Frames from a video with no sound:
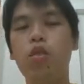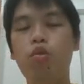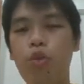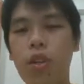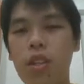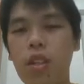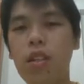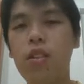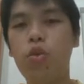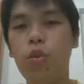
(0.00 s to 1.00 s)
to
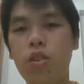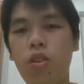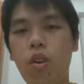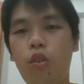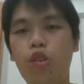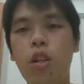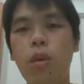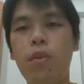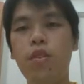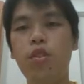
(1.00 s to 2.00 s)
return to its
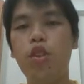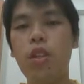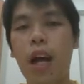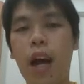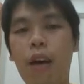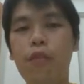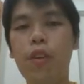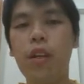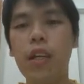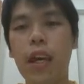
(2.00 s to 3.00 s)
original position
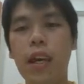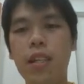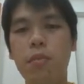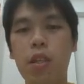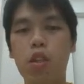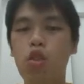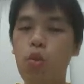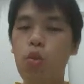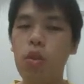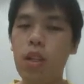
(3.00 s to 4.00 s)
after it has been
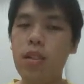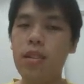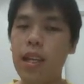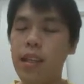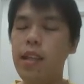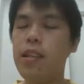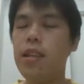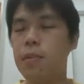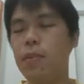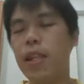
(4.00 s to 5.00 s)
tilted slightly,
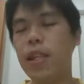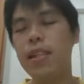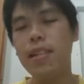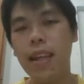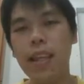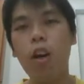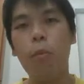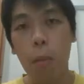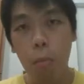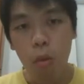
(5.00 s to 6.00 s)
displaced slightly, or
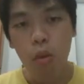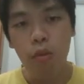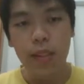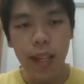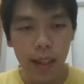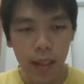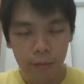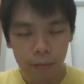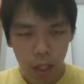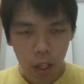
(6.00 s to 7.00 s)
being moved slightly.